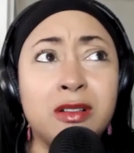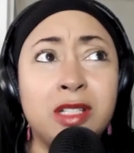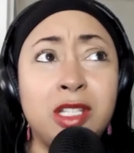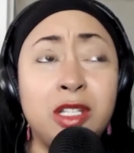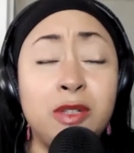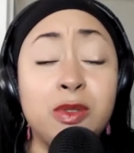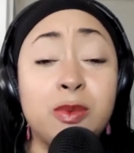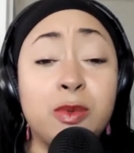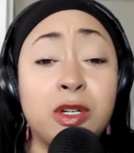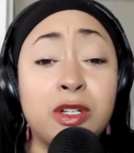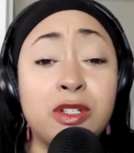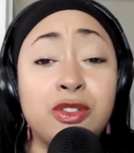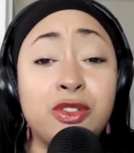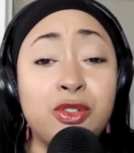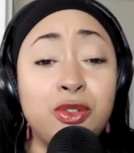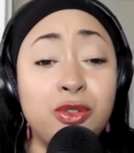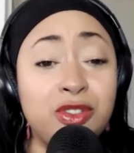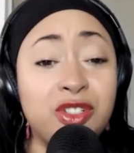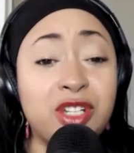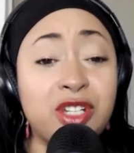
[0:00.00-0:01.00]
he was working
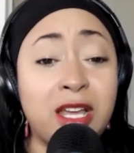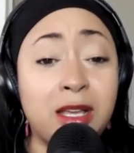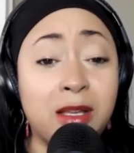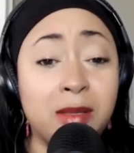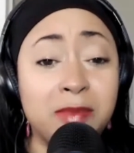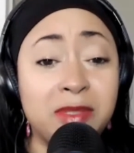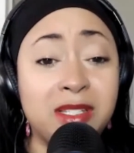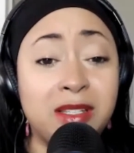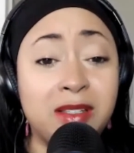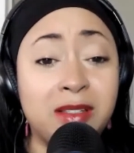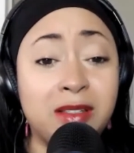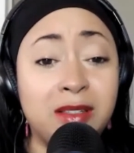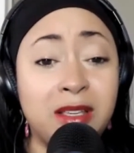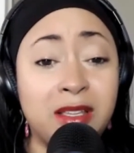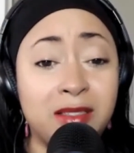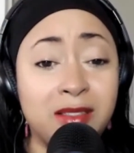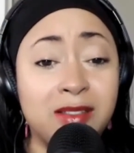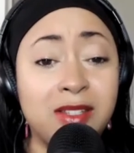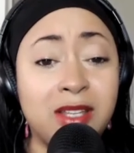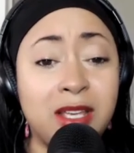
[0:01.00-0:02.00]
two jobs
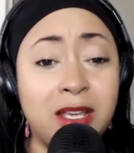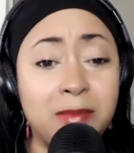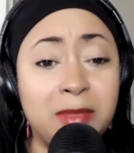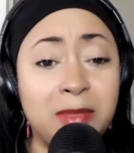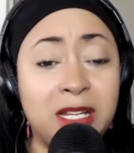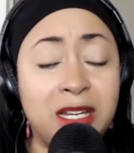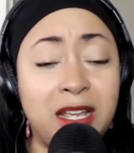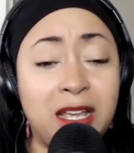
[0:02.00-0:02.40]
at the time that it